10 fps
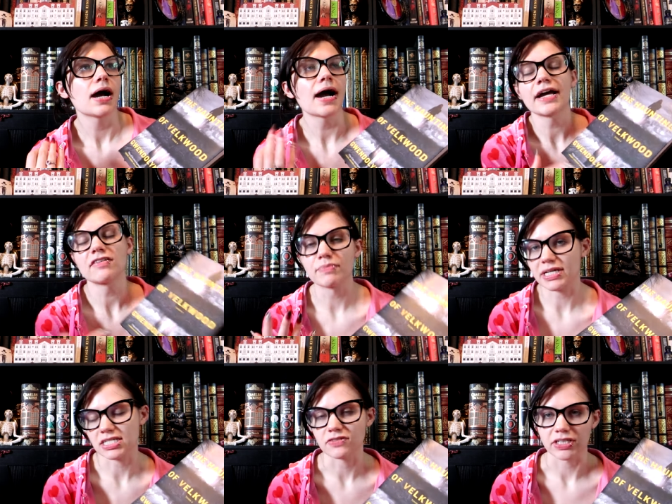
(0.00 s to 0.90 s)
I have
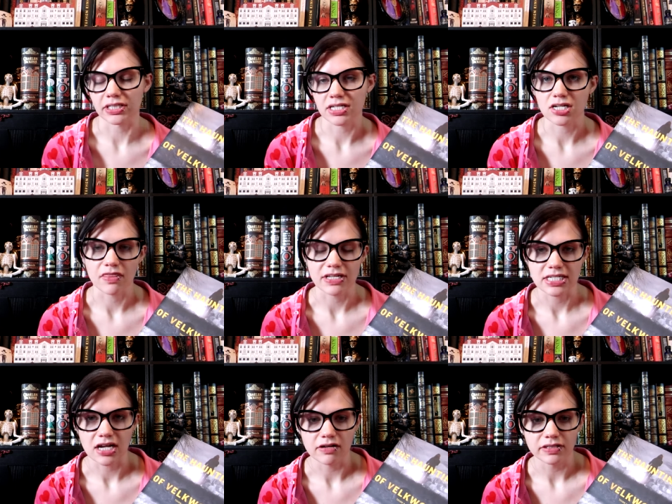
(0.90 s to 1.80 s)
mixed feelings on
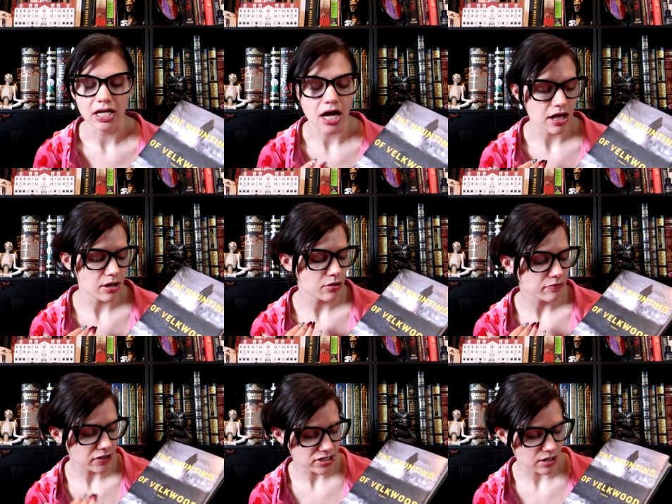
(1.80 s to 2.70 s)
this novel. Uh, the
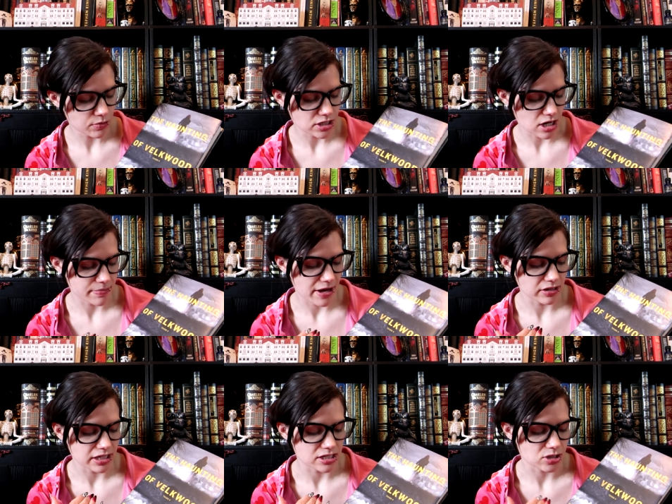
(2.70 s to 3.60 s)
first thing I want to talk
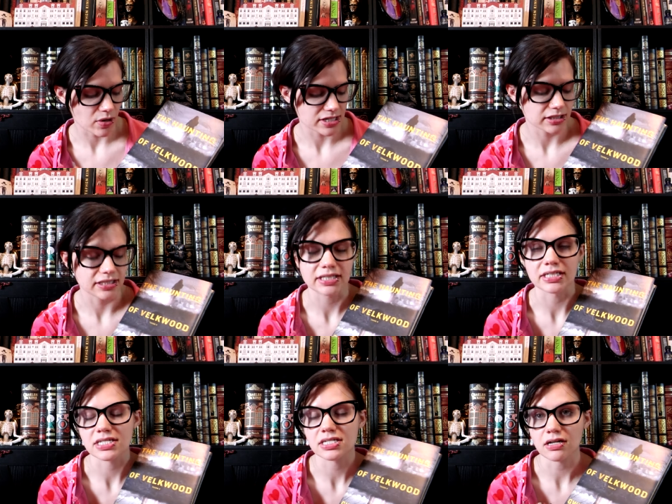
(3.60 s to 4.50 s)
about is Gwendolyn
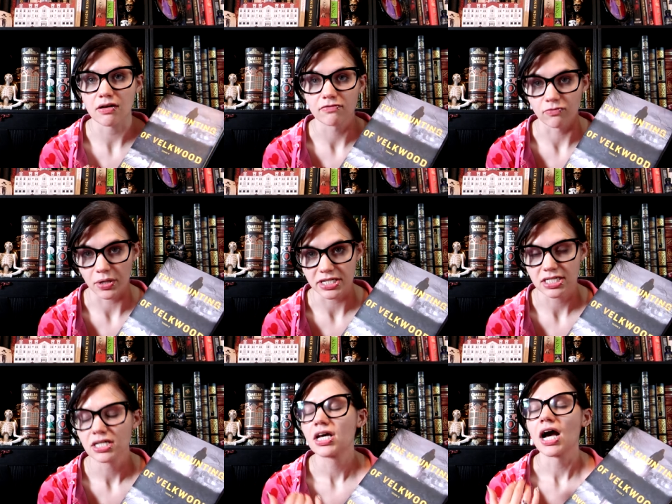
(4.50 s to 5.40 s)
Kiste's
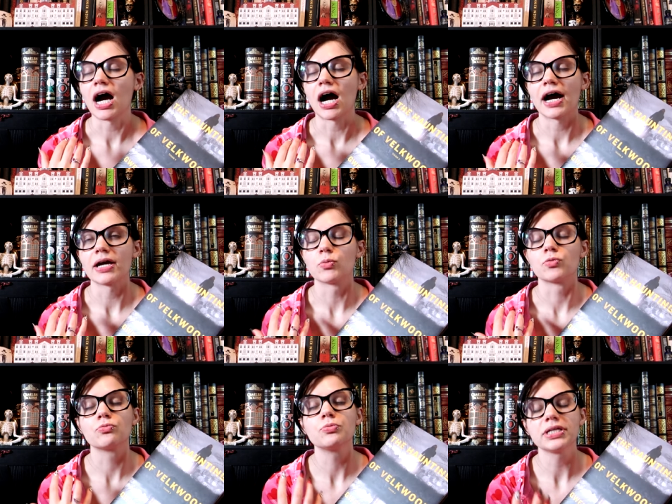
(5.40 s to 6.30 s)
voice. I
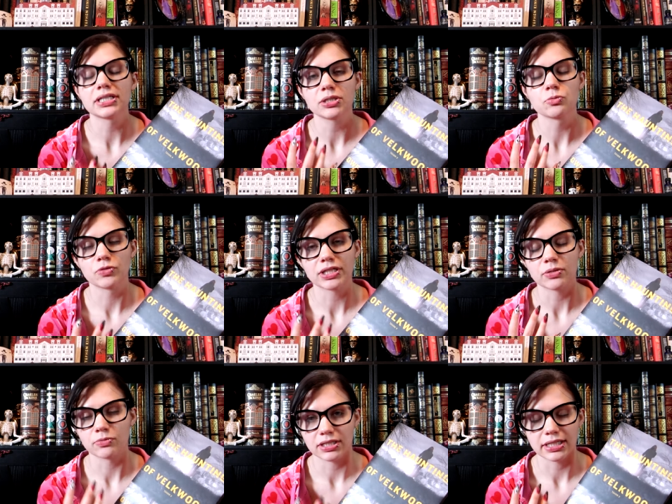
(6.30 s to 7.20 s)
really,
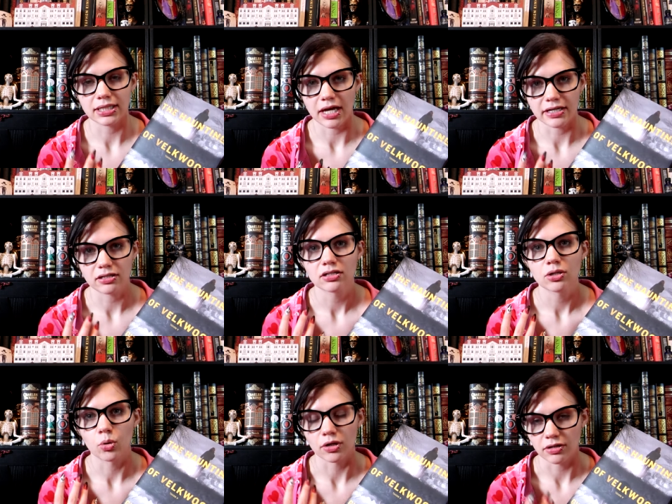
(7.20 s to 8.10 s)
really, really like
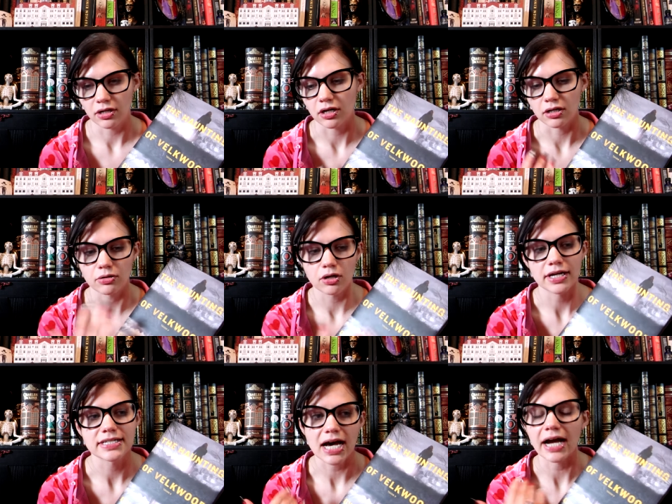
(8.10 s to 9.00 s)
her, her
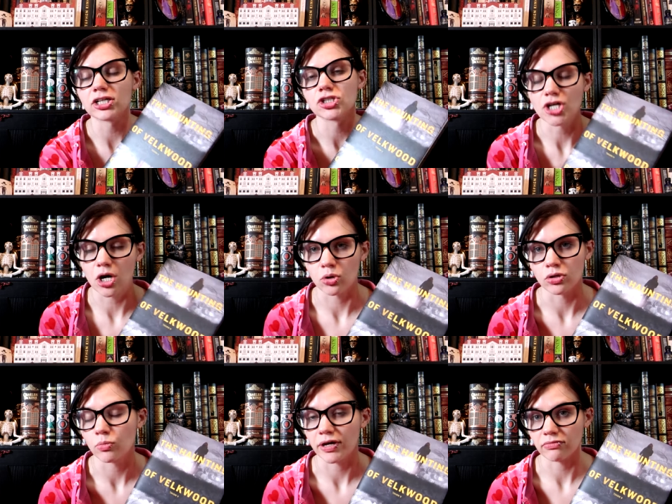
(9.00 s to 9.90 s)
entire
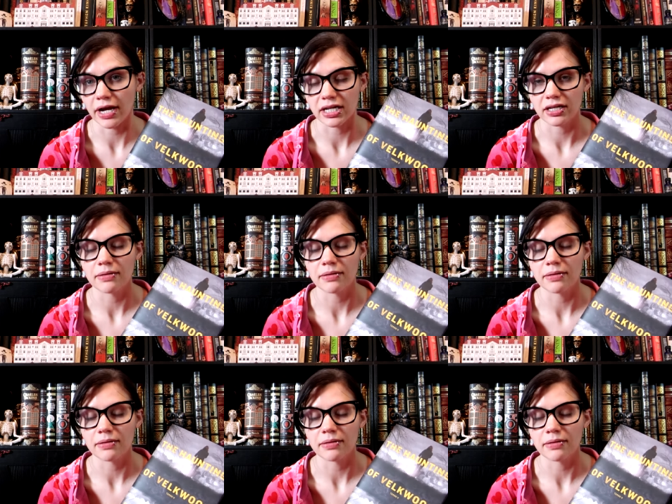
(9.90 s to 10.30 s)
tone when writing.